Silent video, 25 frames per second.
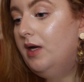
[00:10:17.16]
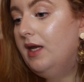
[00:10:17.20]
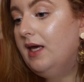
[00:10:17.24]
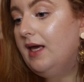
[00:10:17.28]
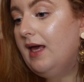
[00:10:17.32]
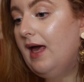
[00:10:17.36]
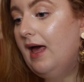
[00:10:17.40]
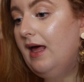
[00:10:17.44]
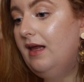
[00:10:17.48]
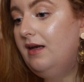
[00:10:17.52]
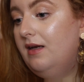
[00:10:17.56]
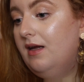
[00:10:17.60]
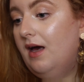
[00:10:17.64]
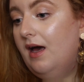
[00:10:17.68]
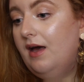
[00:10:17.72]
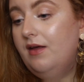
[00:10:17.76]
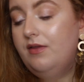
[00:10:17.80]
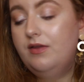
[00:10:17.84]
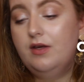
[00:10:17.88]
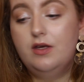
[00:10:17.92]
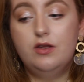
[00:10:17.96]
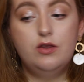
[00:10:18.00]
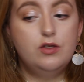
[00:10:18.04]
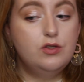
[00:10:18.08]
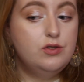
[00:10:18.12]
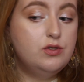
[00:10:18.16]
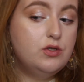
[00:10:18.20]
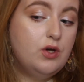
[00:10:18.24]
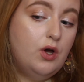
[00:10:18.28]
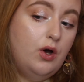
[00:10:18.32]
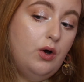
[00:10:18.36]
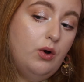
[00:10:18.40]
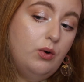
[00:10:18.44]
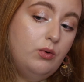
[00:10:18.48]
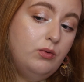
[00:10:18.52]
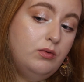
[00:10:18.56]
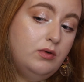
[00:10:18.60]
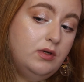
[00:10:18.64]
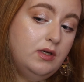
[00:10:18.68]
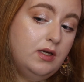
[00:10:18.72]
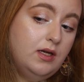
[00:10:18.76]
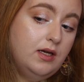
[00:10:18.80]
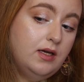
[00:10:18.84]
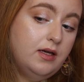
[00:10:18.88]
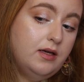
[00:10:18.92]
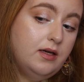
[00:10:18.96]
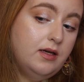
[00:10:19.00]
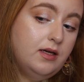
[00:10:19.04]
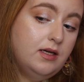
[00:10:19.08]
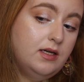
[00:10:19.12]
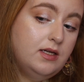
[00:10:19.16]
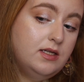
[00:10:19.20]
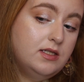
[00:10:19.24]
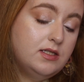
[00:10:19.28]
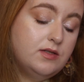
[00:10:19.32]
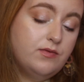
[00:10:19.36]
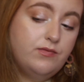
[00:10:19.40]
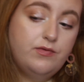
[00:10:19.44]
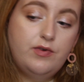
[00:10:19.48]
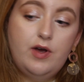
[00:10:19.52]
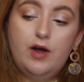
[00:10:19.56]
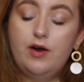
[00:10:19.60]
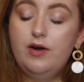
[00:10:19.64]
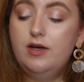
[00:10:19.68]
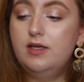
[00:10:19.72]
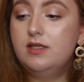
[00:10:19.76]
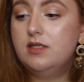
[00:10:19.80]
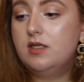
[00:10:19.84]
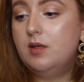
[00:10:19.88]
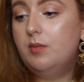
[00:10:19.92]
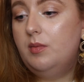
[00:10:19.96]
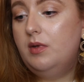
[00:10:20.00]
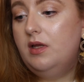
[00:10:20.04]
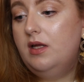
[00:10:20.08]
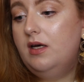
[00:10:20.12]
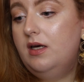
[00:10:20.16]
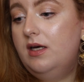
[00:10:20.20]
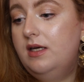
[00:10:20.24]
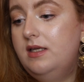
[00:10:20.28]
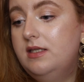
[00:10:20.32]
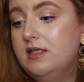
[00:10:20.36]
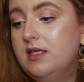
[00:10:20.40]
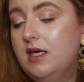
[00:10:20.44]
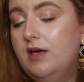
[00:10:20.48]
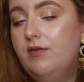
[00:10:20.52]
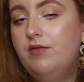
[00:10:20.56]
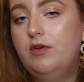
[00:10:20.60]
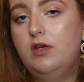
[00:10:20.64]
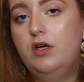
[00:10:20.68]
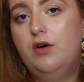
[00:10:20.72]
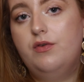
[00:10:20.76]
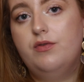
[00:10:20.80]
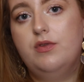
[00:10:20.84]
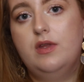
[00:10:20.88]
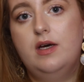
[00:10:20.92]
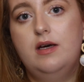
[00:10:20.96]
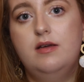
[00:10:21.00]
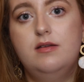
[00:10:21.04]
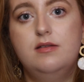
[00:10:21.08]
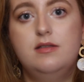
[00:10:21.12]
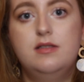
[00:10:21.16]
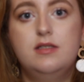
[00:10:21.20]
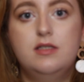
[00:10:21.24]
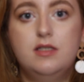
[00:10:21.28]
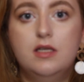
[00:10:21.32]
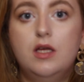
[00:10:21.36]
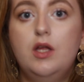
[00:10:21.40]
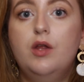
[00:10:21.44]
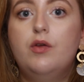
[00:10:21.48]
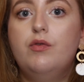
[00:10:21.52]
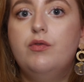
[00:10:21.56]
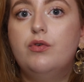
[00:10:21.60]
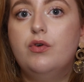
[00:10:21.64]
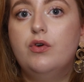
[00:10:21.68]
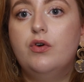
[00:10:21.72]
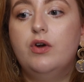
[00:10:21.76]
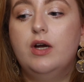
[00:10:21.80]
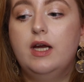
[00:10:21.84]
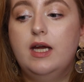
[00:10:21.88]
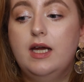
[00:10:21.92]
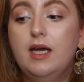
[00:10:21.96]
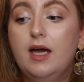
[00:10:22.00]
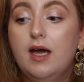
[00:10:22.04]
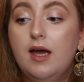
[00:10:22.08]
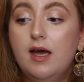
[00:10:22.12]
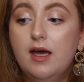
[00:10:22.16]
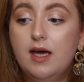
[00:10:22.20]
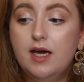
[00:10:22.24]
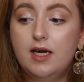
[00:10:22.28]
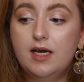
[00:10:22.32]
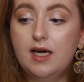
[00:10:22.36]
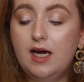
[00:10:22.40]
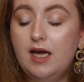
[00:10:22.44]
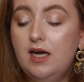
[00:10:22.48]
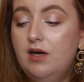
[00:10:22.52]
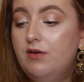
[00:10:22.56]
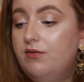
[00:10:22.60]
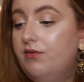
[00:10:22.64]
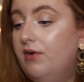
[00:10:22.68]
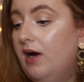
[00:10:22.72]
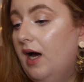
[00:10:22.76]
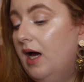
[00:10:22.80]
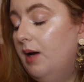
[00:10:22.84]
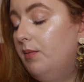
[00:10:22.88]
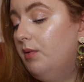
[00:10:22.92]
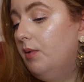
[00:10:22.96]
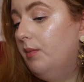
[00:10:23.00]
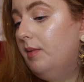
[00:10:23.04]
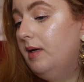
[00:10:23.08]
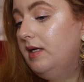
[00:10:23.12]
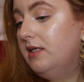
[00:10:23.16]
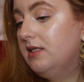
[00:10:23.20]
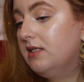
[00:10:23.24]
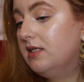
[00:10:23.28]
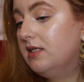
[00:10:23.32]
But again, I think the tone is very similar. It's giving off that silvery kind of vibe on my